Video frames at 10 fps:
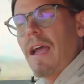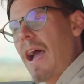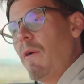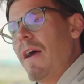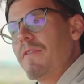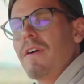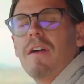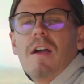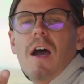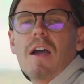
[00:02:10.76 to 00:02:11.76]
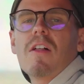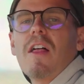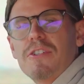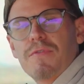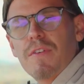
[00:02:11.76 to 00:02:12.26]
However, a
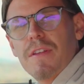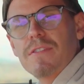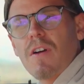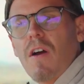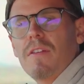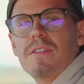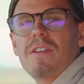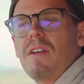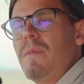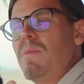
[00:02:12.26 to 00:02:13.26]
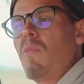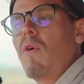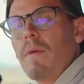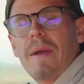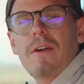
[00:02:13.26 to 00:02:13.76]
clutch for this car that's going to be
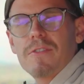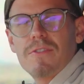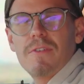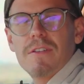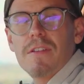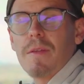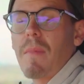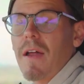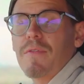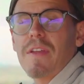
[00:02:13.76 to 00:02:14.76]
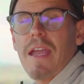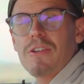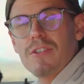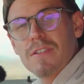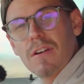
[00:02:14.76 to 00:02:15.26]
better suited to the
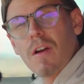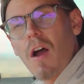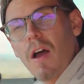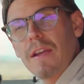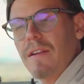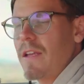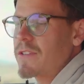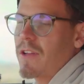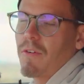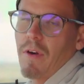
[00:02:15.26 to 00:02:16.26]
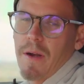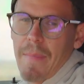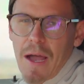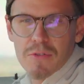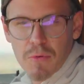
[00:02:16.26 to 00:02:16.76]
modifications that are on it is going to run about